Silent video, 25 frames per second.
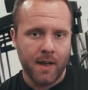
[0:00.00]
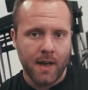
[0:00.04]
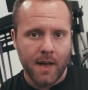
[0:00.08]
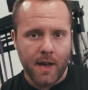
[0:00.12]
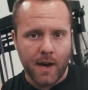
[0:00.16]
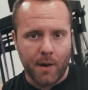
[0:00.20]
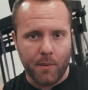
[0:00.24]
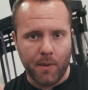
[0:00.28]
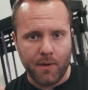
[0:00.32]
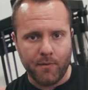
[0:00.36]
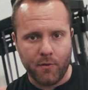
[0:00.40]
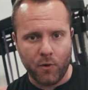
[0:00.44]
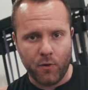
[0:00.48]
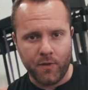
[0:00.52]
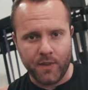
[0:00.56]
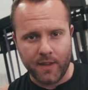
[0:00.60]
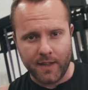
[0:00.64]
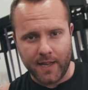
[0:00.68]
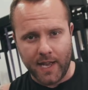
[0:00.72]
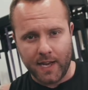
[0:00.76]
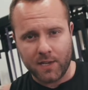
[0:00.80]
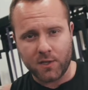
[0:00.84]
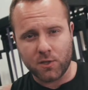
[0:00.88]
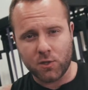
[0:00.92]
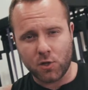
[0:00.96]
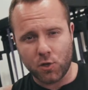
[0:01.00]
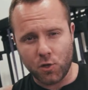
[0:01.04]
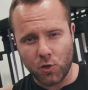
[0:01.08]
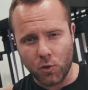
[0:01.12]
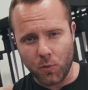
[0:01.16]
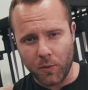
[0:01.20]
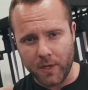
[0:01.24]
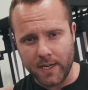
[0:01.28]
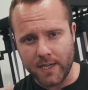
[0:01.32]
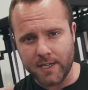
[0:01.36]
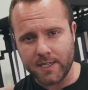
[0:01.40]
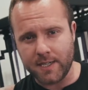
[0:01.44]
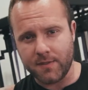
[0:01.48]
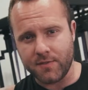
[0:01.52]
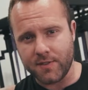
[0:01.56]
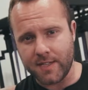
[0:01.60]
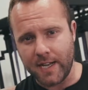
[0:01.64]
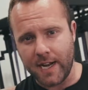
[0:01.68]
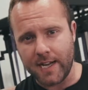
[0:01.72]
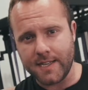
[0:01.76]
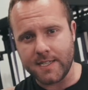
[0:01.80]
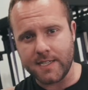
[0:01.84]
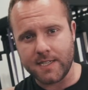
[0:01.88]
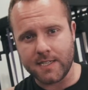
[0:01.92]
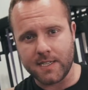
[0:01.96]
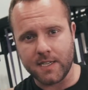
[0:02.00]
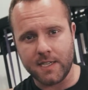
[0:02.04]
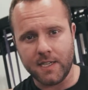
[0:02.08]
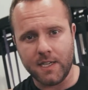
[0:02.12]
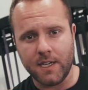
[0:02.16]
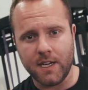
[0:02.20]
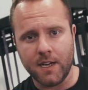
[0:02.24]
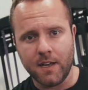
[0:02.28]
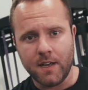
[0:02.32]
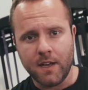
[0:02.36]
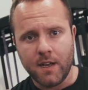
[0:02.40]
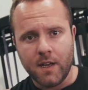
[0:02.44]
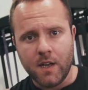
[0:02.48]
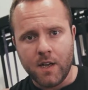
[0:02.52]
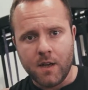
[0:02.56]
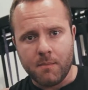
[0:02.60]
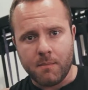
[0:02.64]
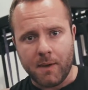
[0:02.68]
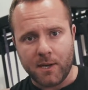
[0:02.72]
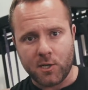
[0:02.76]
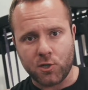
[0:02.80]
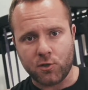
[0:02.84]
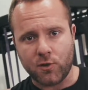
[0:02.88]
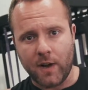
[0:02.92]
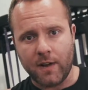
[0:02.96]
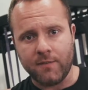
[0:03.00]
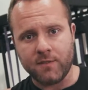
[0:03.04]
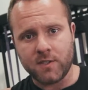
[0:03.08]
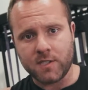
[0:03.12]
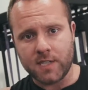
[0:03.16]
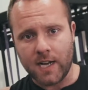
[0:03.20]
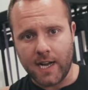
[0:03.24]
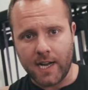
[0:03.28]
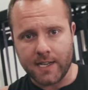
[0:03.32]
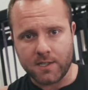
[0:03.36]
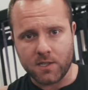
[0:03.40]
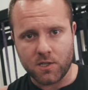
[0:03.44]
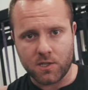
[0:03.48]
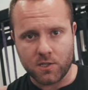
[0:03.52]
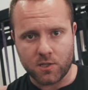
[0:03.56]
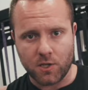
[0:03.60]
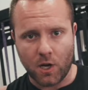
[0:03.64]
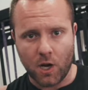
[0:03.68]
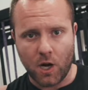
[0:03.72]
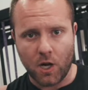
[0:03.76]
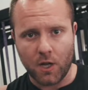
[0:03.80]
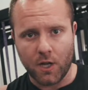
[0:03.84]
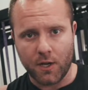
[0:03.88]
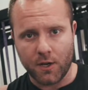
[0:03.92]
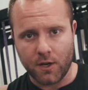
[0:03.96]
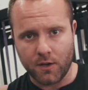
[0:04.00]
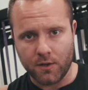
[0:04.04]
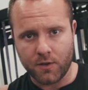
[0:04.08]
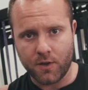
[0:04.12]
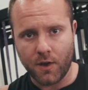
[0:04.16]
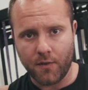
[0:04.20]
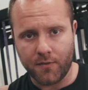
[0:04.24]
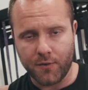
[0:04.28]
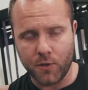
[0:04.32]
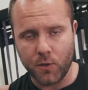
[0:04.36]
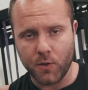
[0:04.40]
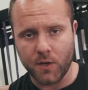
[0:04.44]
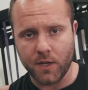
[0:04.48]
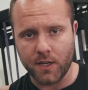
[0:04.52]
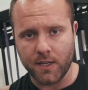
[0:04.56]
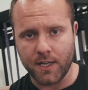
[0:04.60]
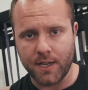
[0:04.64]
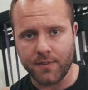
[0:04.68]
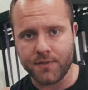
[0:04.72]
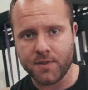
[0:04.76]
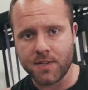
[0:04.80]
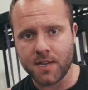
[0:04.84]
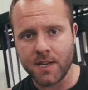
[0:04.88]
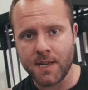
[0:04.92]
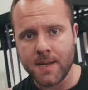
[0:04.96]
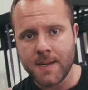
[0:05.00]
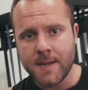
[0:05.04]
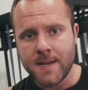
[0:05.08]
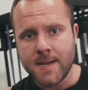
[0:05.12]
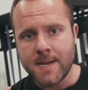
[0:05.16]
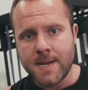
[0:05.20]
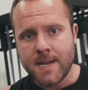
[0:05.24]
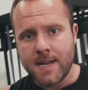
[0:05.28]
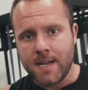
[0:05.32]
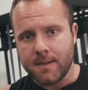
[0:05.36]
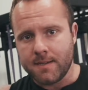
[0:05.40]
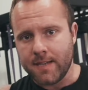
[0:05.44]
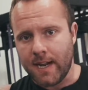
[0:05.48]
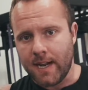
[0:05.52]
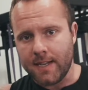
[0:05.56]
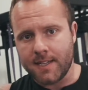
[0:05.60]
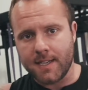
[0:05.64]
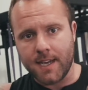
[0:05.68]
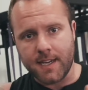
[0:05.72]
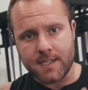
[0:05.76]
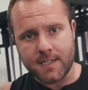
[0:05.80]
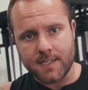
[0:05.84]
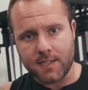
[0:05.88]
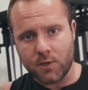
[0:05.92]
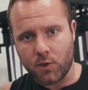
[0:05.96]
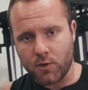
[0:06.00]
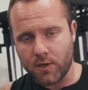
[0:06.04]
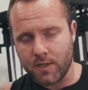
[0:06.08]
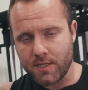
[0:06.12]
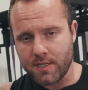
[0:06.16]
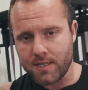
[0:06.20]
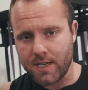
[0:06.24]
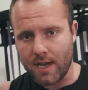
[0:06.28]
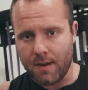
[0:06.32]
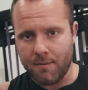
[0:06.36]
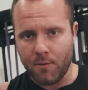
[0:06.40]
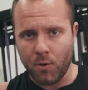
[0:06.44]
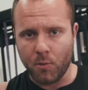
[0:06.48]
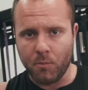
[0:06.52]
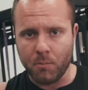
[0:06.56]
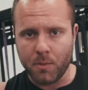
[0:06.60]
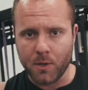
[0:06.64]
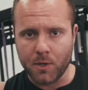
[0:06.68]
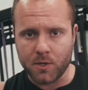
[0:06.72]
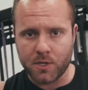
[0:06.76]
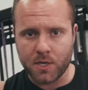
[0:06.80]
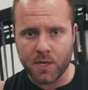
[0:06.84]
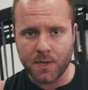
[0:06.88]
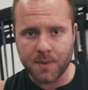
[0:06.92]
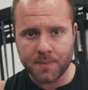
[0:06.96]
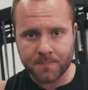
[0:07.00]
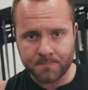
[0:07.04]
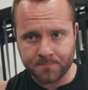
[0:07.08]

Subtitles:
However, in the last 2 weeks, I've started to see my strength start to stall on a few of the lifts. Started to get stuck at the same numbers,